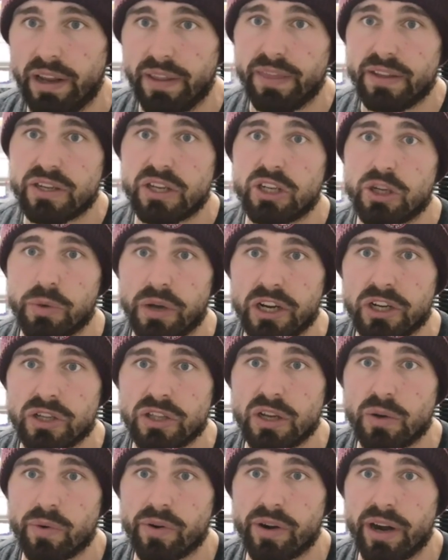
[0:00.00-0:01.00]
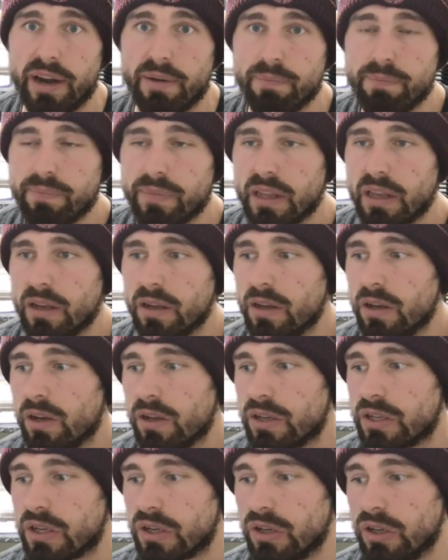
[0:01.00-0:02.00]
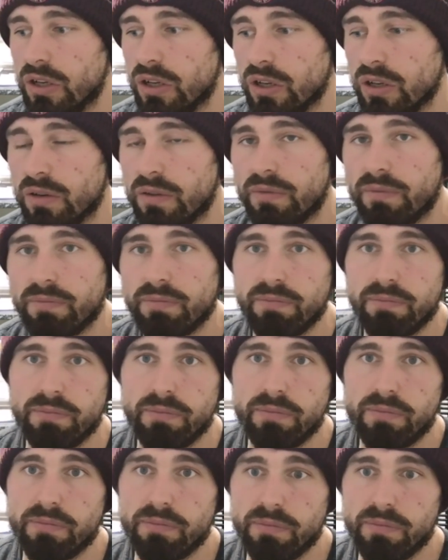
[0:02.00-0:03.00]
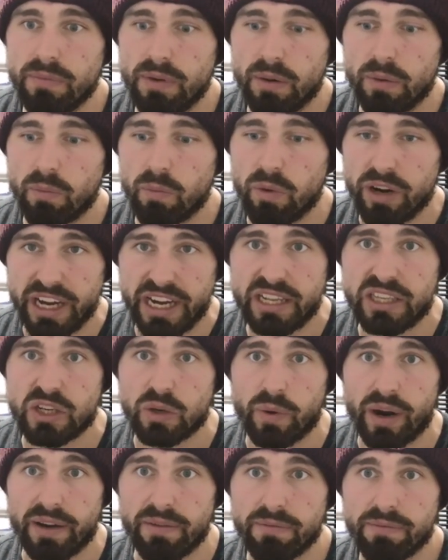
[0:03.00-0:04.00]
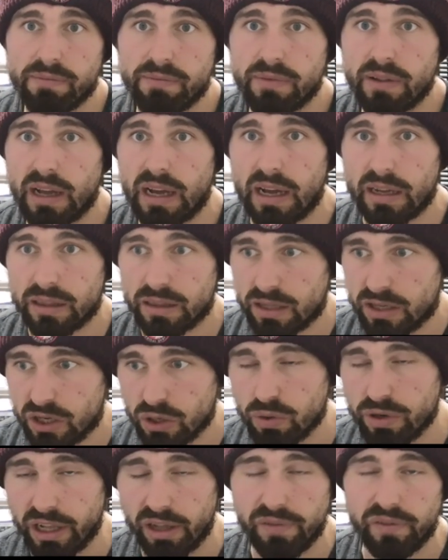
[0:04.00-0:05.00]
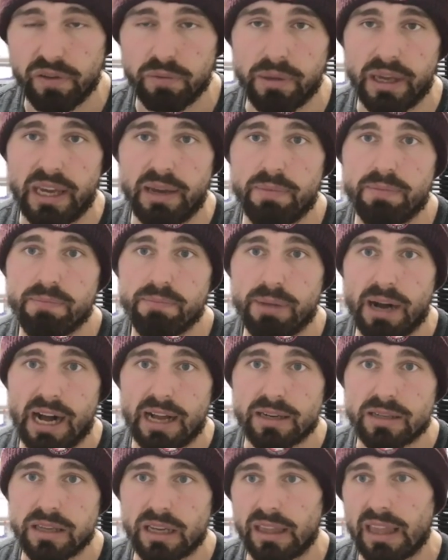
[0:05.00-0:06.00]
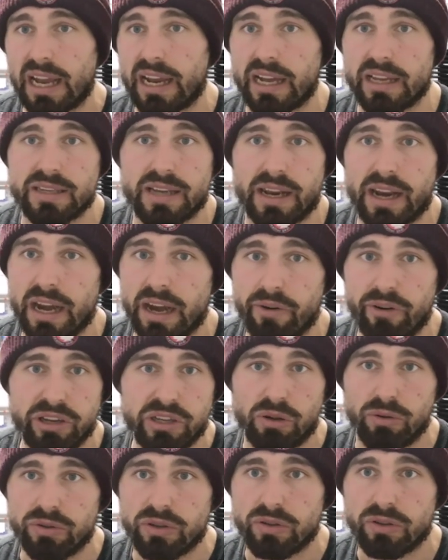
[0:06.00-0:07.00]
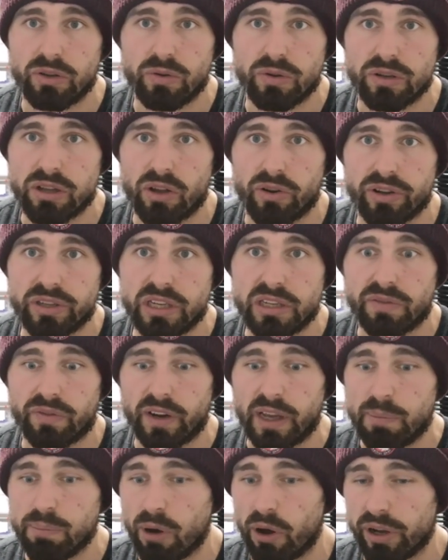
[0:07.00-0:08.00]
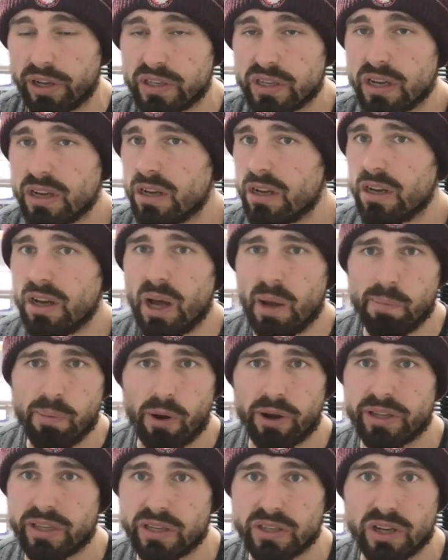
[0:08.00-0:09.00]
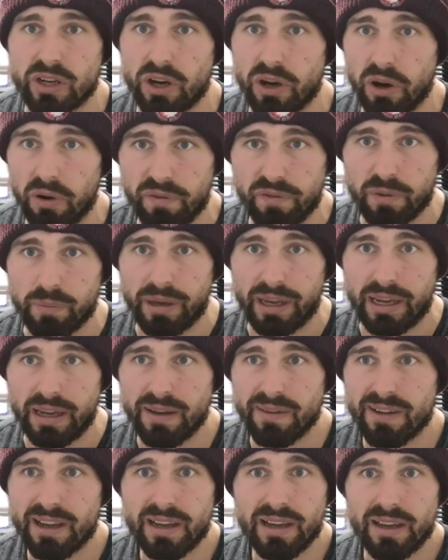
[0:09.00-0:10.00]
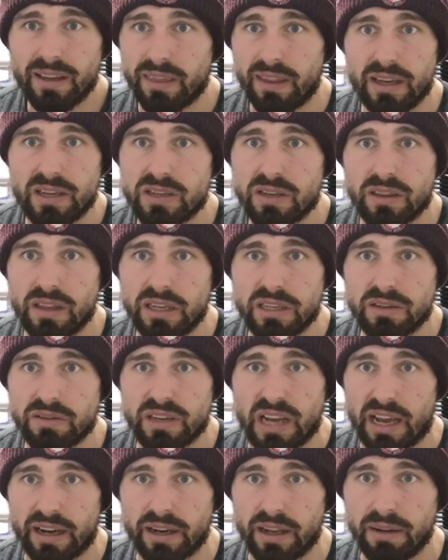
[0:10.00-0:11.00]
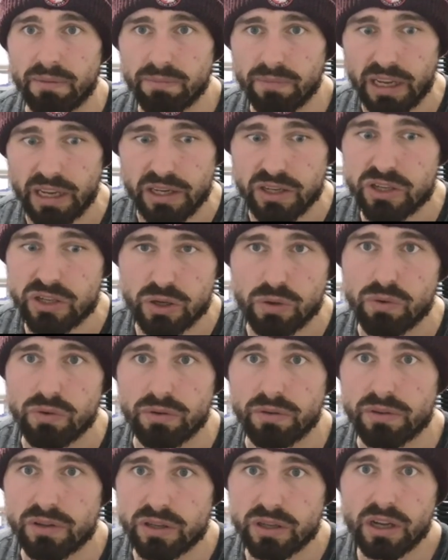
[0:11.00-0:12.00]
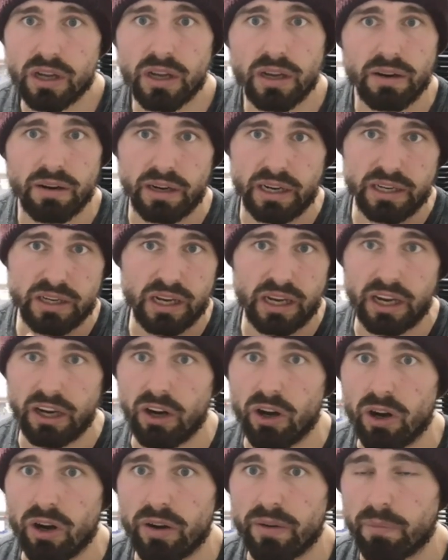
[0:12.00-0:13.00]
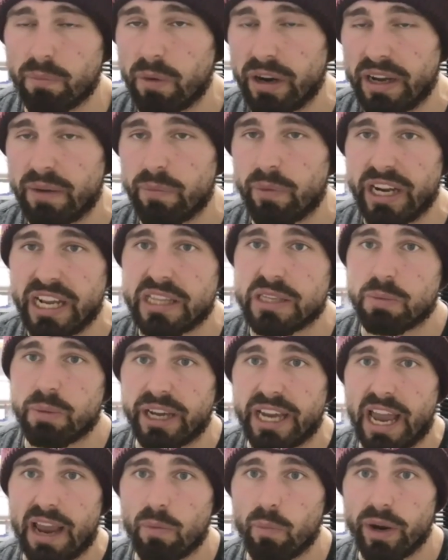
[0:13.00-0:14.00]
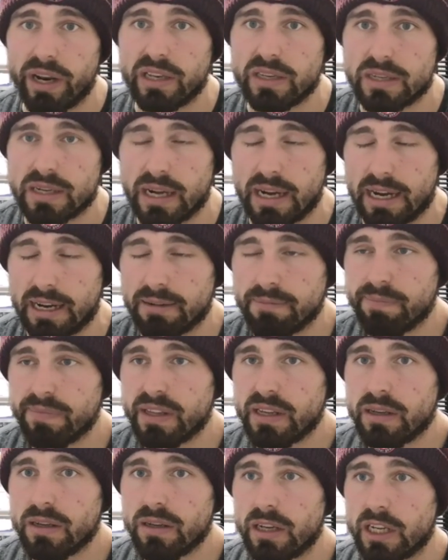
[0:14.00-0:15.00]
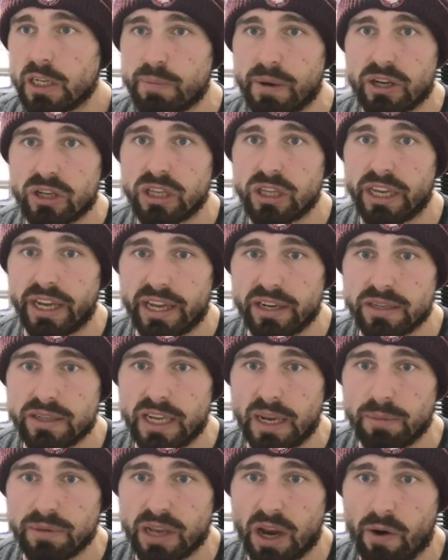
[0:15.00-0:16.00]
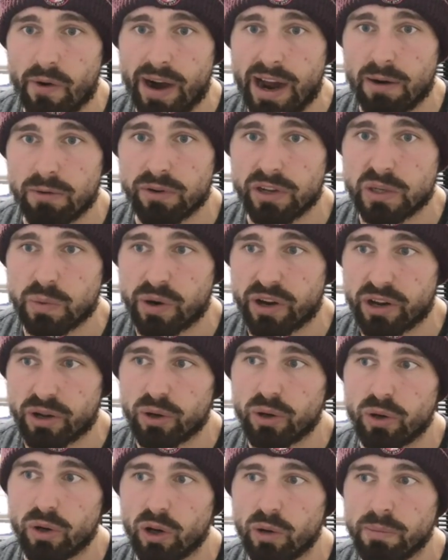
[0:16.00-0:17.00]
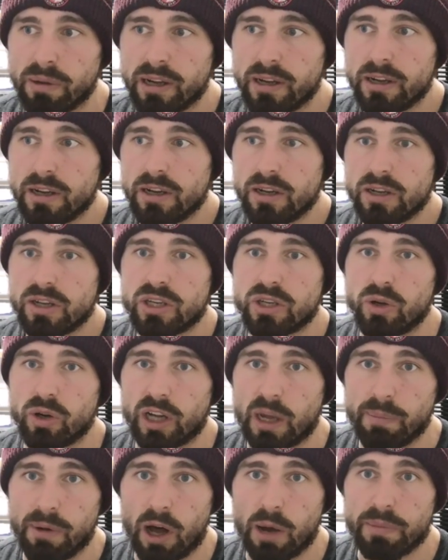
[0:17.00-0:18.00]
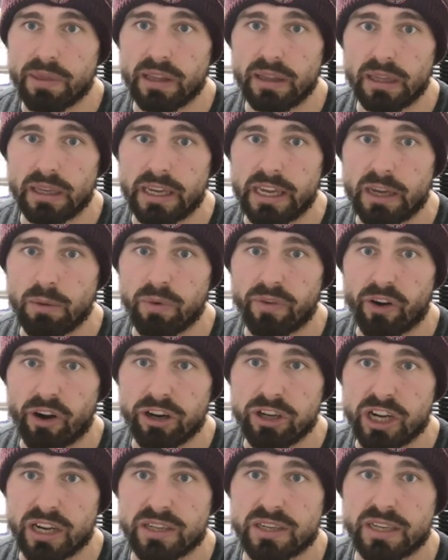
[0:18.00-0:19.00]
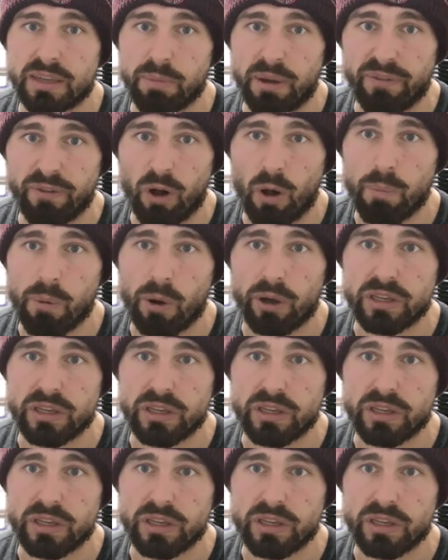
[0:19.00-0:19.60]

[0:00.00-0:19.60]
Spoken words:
in the situation that we're in. So we need to win. 2-0 for me, Barnsley. Like I said, any result will do as long as it's 3 points. A point isn't enough for me this Saturday. It's two, you know, we need to be getting wins now, especially against teams that are around us. We're at home, Stoke are bottom of the league. We've got a chance to be 4